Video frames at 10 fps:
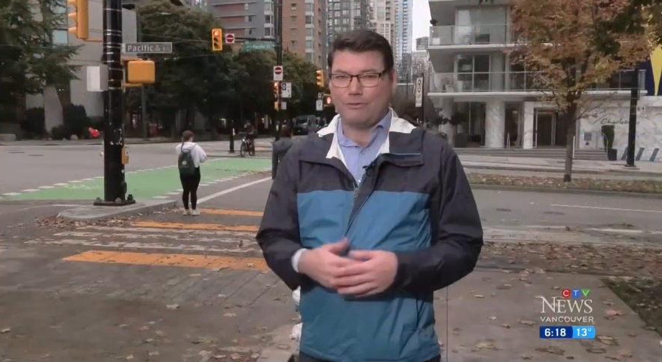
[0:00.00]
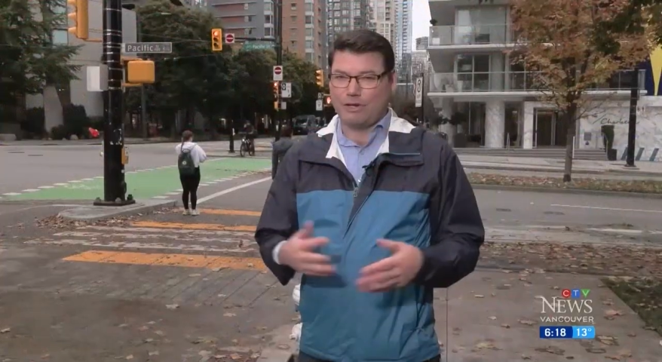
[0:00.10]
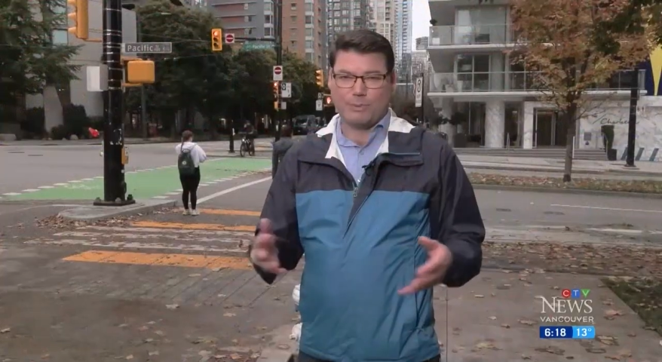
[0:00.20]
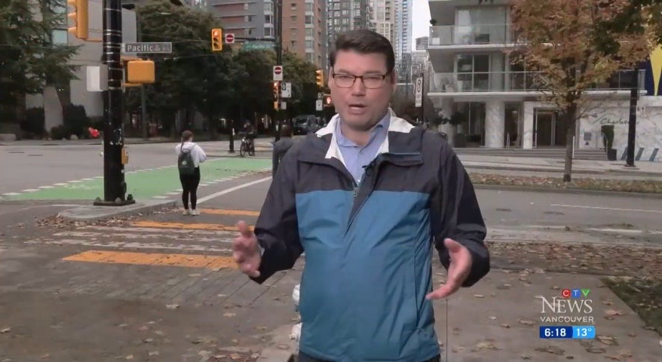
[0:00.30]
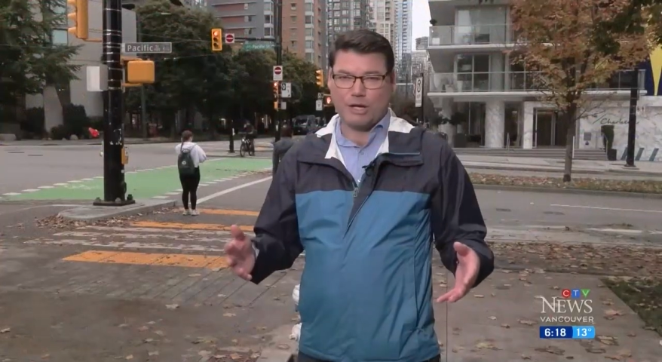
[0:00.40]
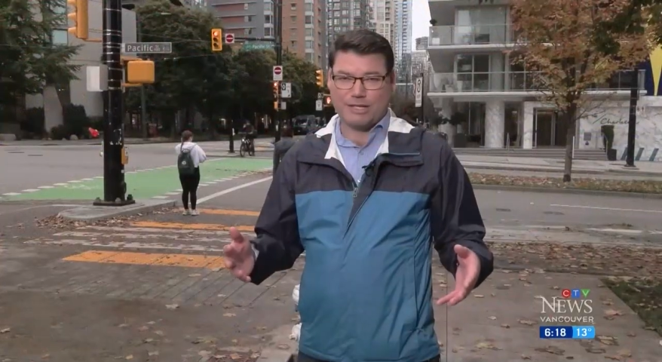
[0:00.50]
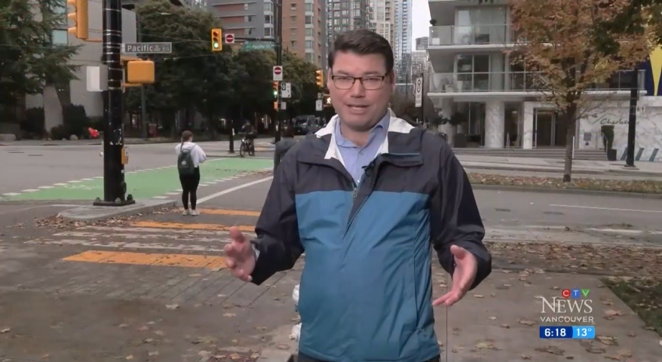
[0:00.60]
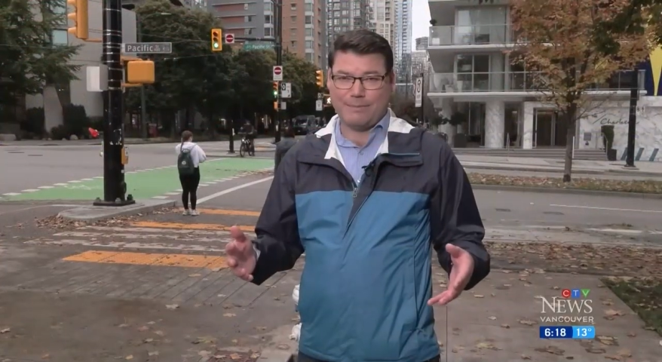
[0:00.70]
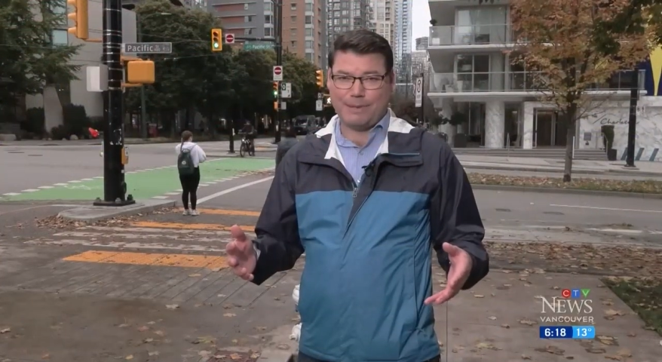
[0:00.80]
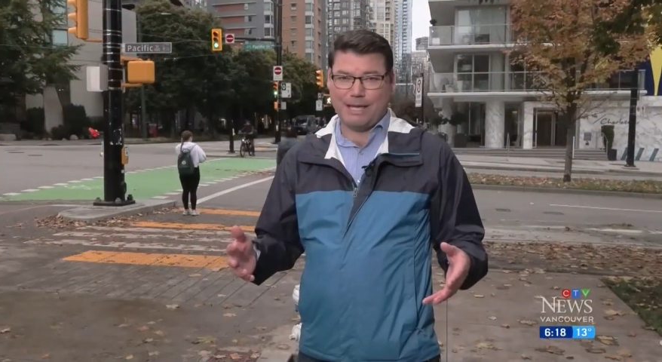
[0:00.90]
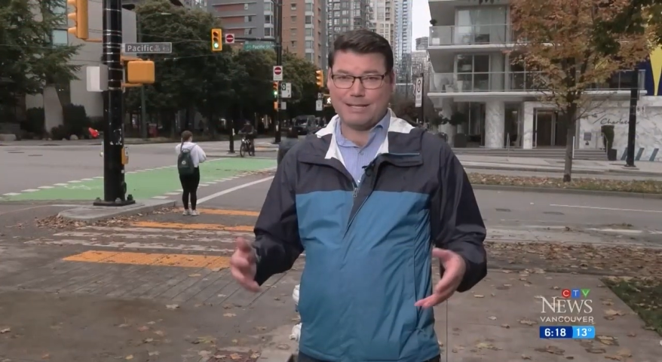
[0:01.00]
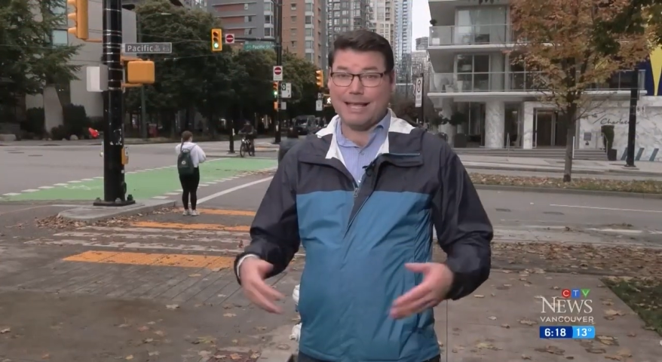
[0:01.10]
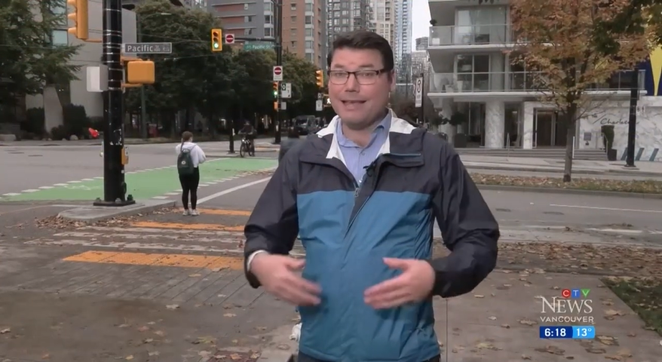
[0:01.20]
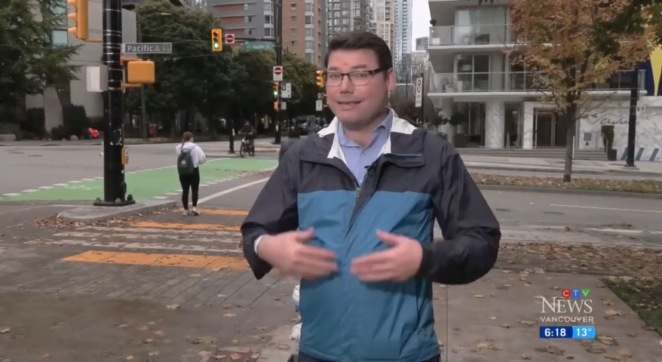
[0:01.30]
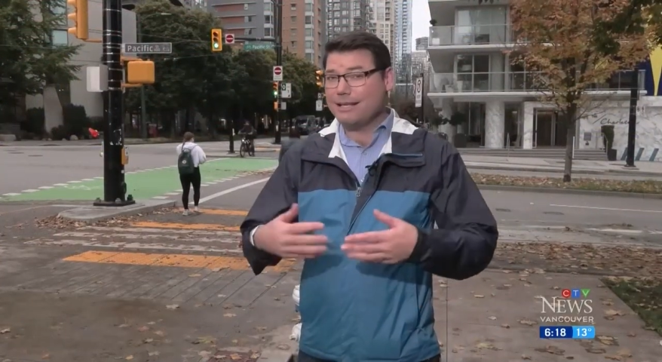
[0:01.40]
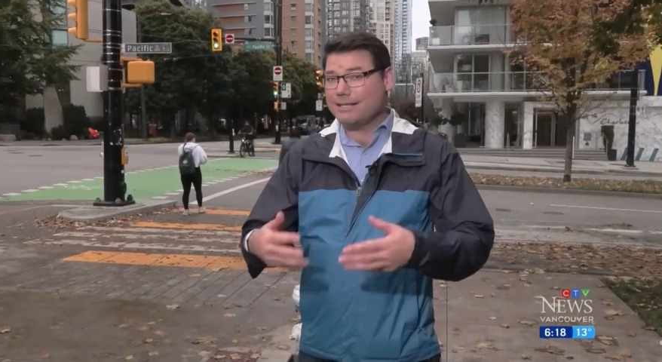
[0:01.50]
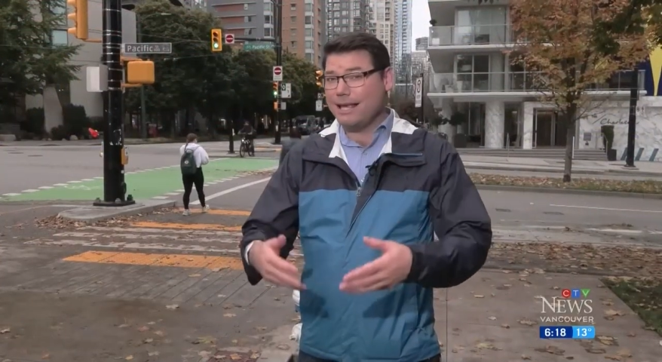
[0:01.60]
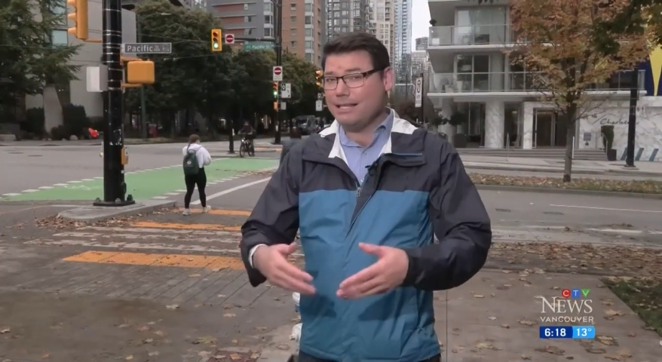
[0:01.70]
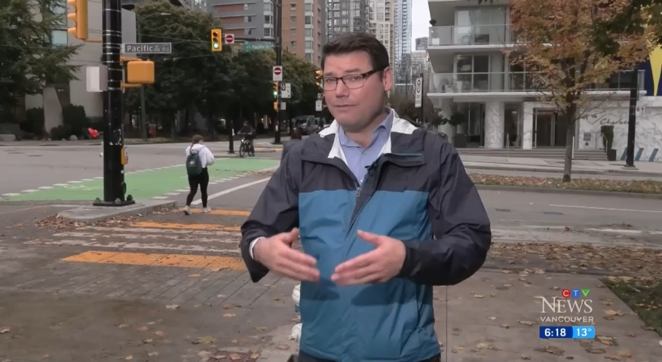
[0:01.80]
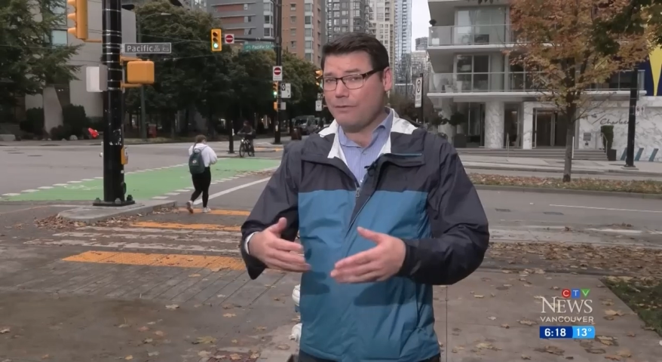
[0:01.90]
Richmond RCMP say the
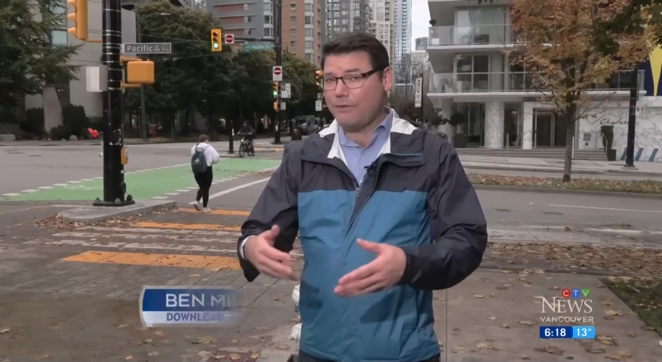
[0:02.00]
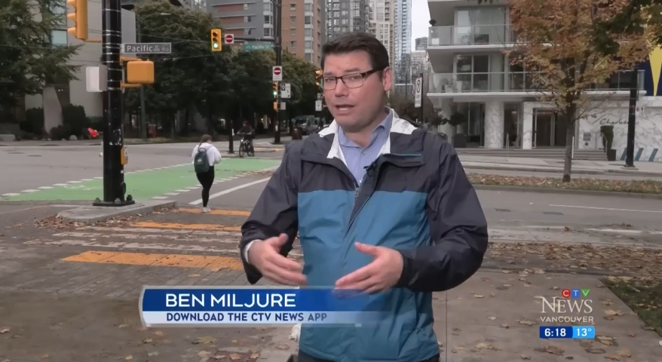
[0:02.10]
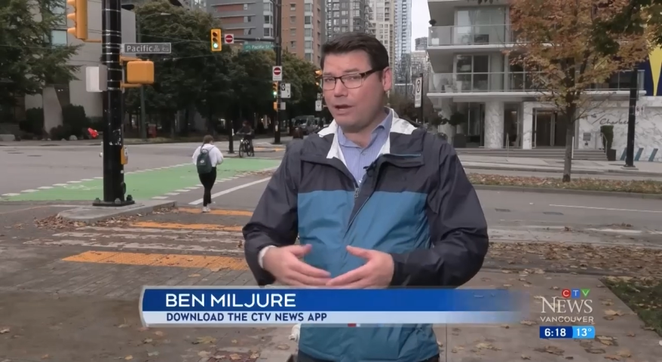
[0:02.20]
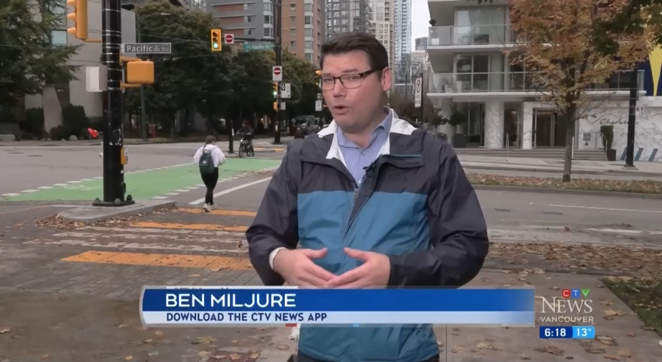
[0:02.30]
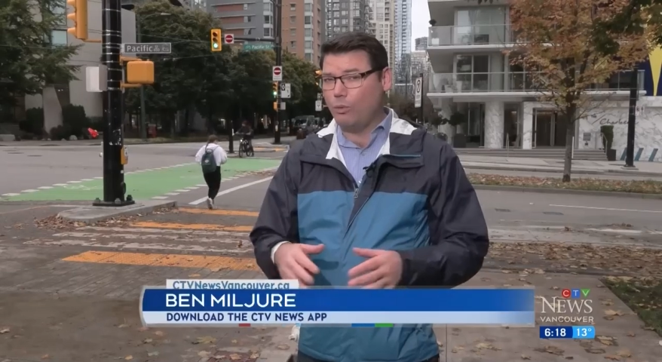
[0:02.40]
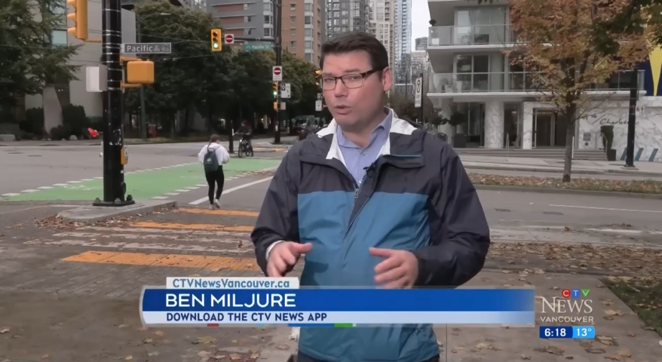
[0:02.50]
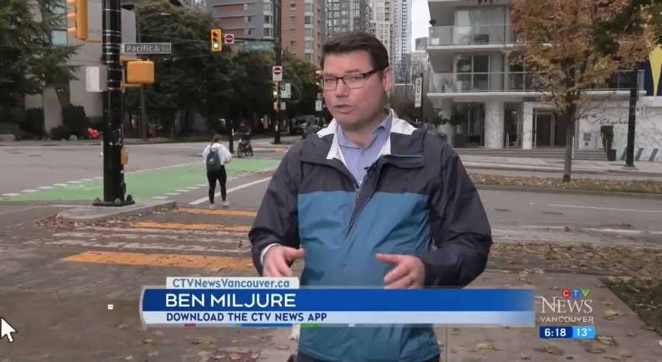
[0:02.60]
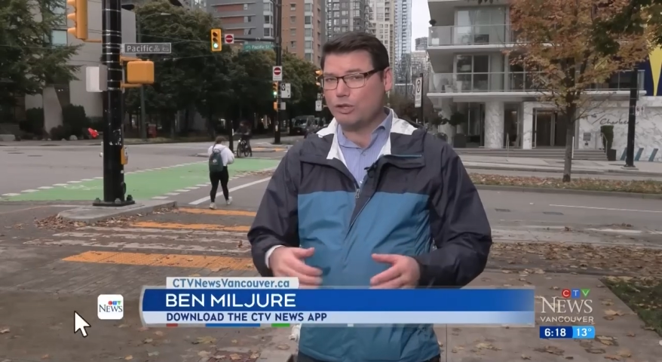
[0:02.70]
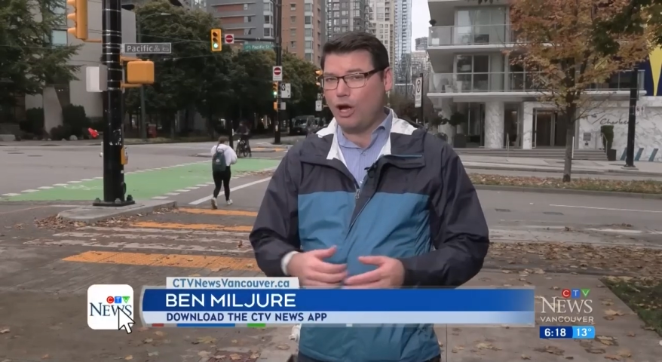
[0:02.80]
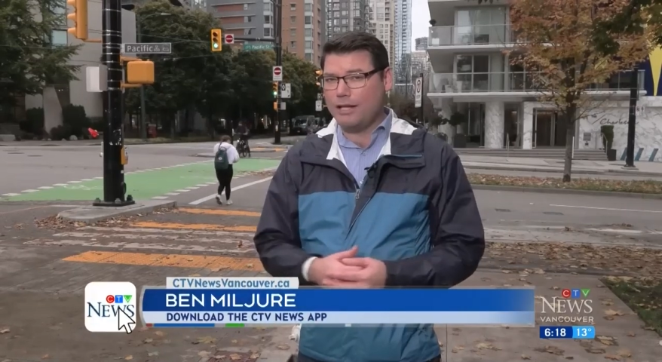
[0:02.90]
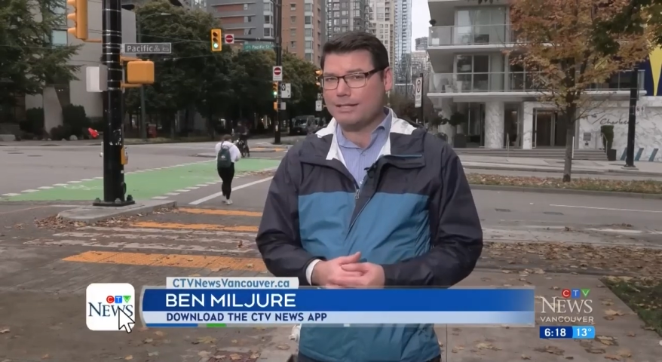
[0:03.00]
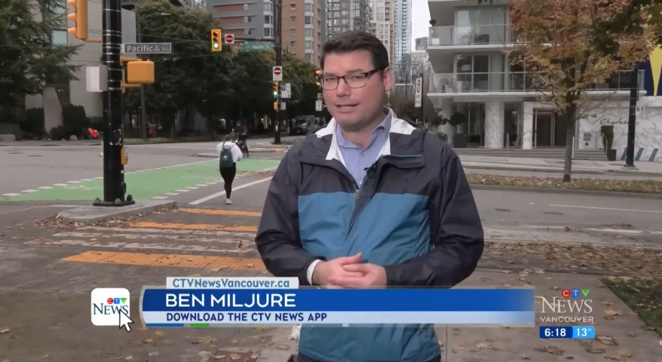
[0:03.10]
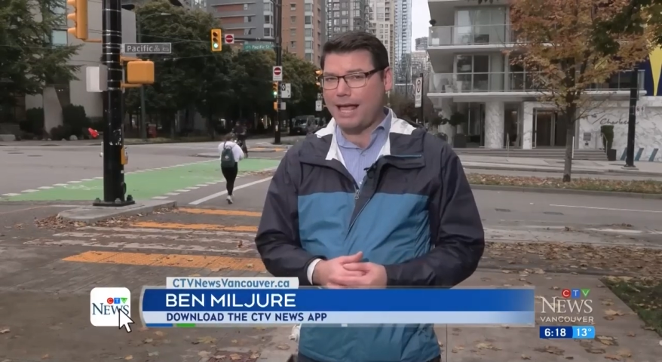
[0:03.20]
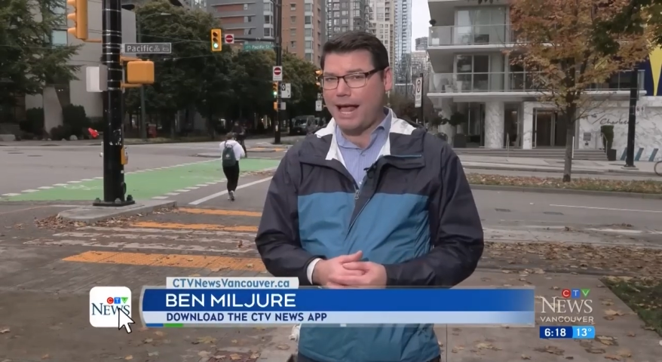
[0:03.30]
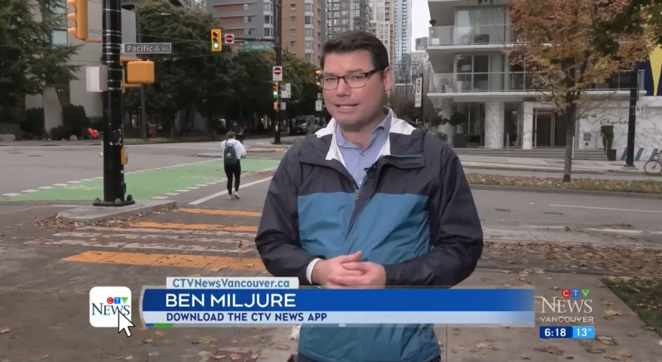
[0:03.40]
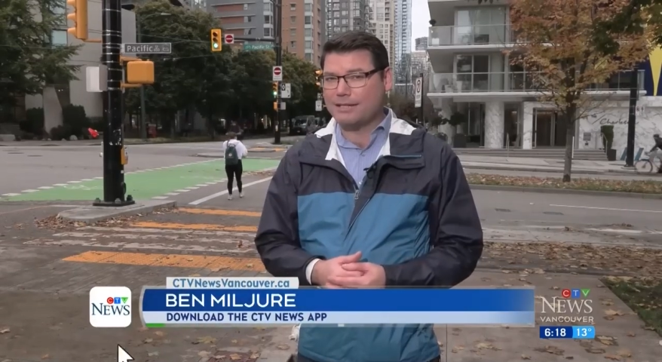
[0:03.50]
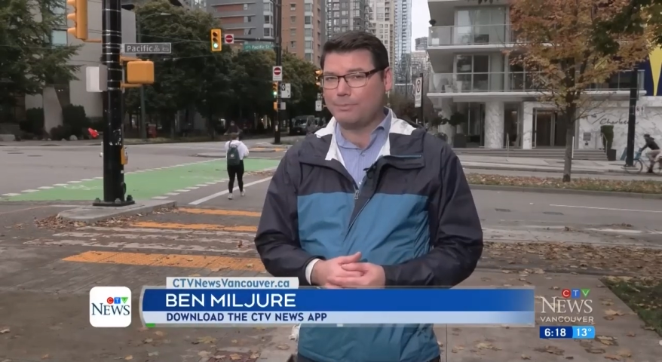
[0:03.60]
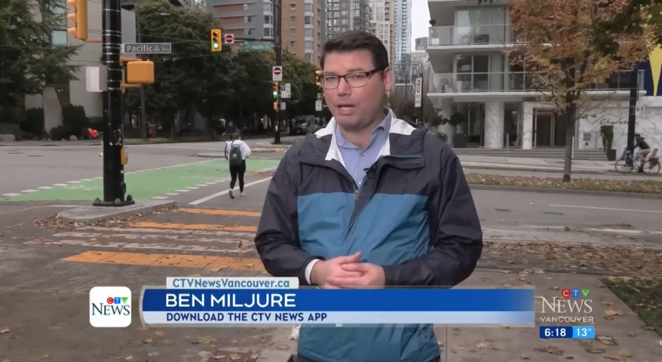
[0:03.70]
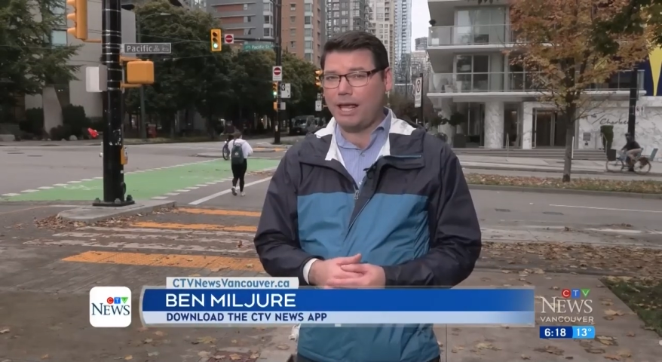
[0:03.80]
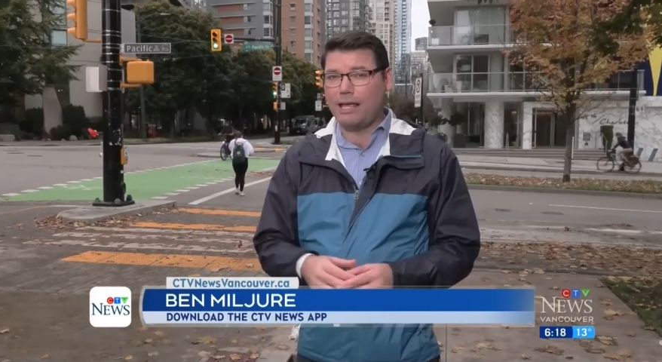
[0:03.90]
intent of the video was not to cast
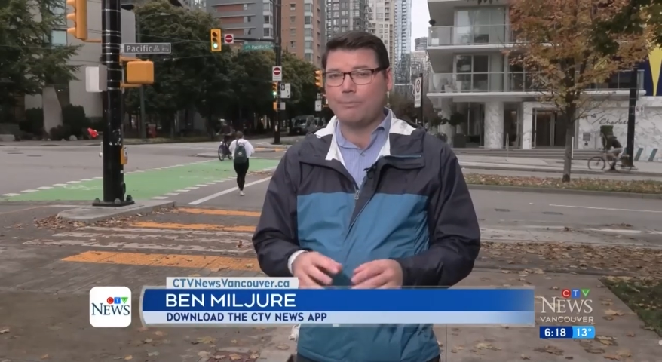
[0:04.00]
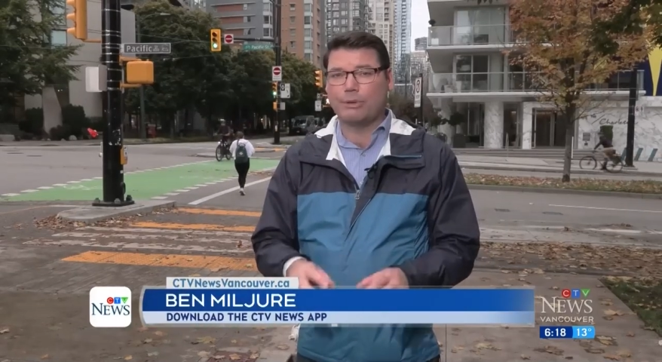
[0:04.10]
blame,